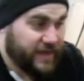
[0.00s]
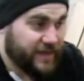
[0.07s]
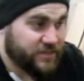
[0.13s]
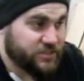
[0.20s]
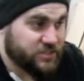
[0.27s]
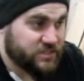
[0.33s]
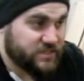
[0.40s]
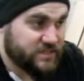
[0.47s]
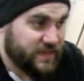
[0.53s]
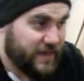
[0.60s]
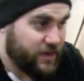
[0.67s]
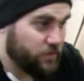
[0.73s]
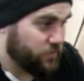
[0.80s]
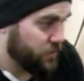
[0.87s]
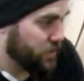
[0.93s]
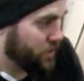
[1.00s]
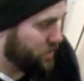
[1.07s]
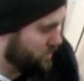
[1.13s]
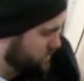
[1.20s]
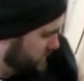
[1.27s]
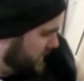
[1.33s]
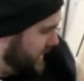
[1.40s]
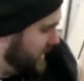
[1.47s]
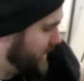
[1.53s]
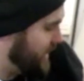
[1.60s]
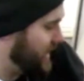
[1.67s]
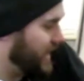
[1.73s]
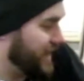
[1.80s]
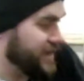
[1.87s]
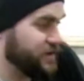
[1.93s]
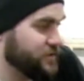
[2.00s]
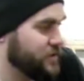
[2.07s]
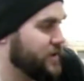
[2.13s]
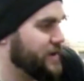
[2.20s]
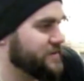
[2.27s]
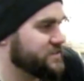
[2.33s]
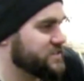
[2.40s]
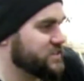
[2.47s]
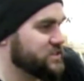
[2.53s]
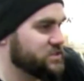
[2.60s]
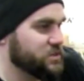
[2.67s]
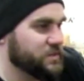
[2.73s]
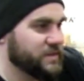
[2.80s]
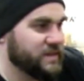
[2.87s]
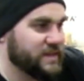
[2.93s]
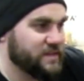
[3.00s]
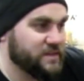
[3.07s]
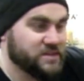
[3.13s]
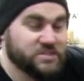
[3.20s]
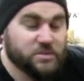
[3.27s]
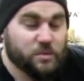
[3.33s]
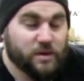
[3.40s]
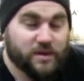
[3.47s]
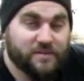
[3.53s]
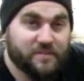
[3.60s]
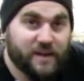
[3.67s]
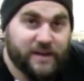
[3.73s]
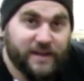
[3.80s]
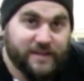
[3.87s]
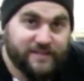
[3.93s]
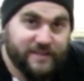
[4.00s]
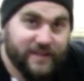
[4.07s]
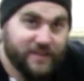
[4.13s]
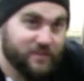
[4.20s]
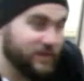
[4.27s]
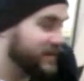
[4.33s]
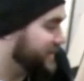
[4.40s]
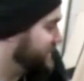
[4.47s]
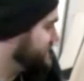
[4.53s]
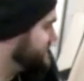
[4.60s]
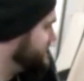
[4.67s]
anxious because I don't know how it's going to do with any of this, so we're going to find out together, I guess.